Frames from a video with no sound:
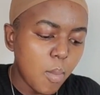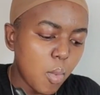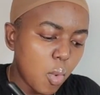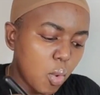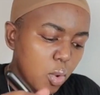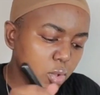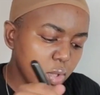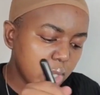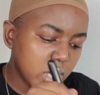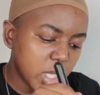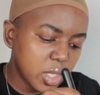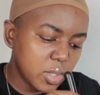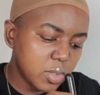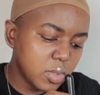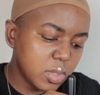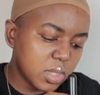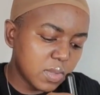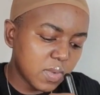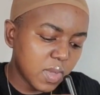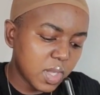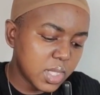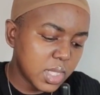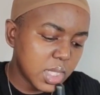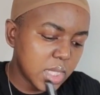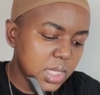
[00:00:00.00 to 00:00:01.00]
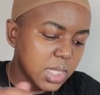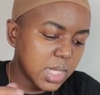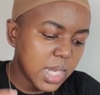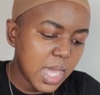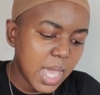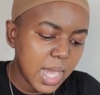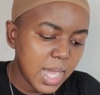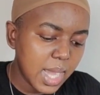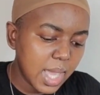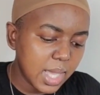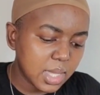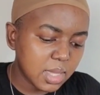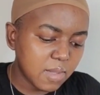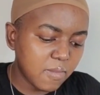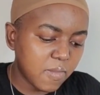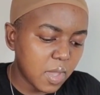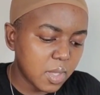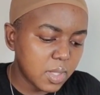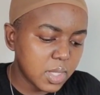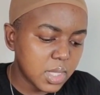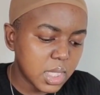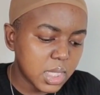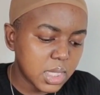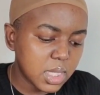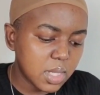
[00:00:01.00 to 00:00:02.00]
Or you can use foundation. I like the
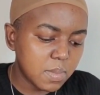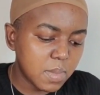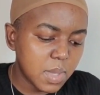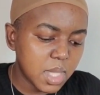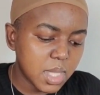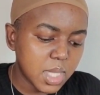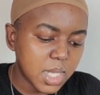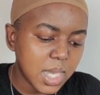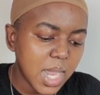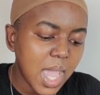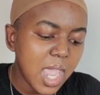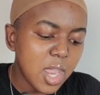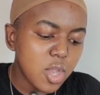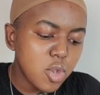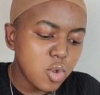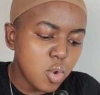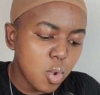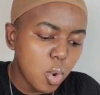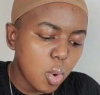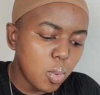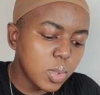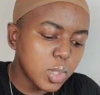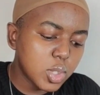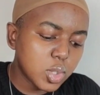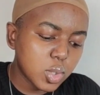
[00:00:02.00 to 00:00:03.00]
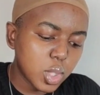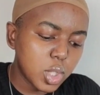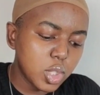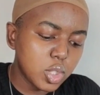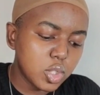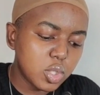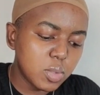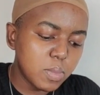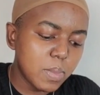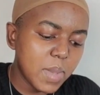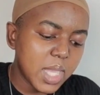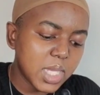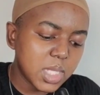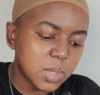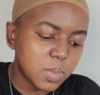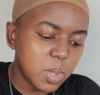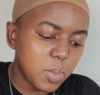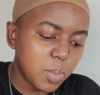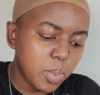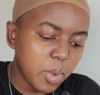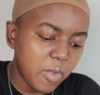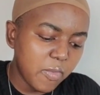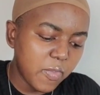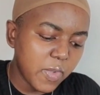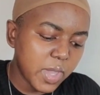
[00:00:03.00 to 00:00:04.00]
foundation method. I know it's going to match me
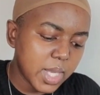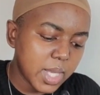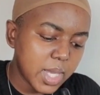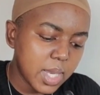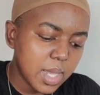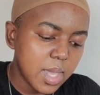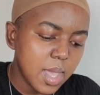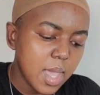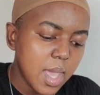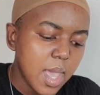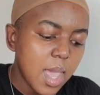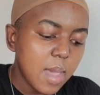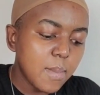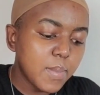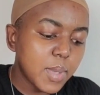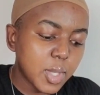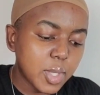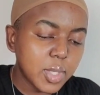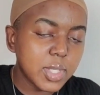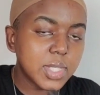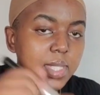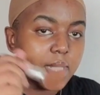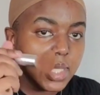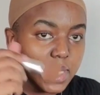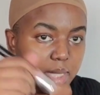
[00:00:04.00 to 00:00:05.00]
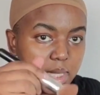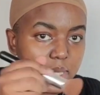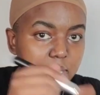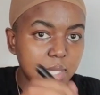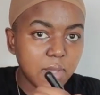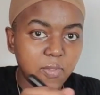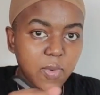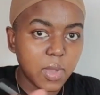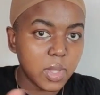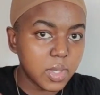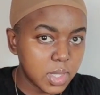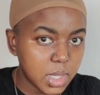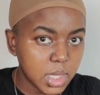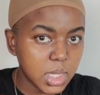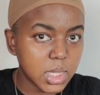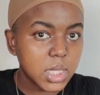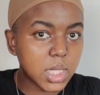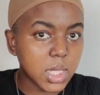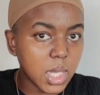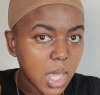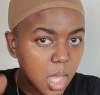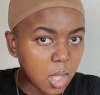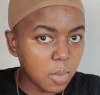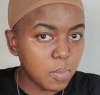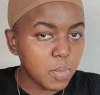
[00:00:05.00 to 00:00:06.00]
perfectly because this is the
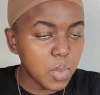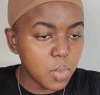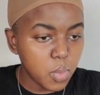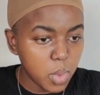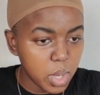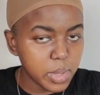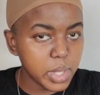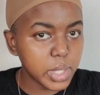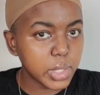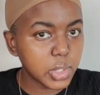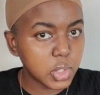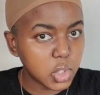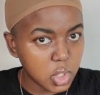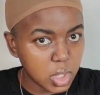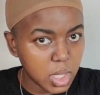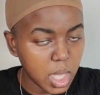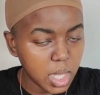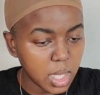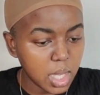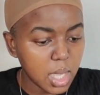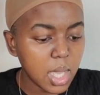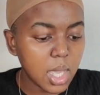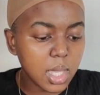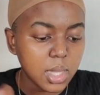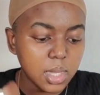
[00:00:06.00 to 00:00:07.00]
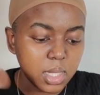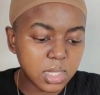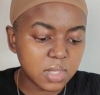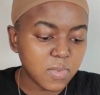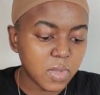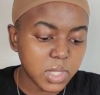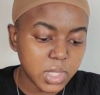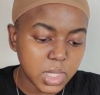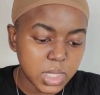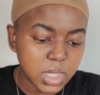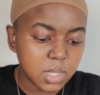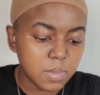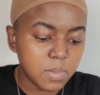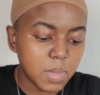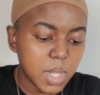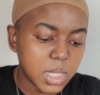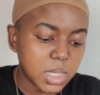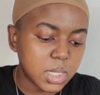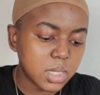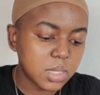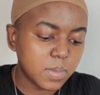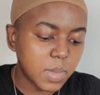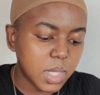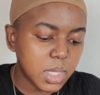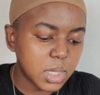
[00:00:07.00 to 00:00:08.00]
foundation I'll be wearing today, and this foundation matches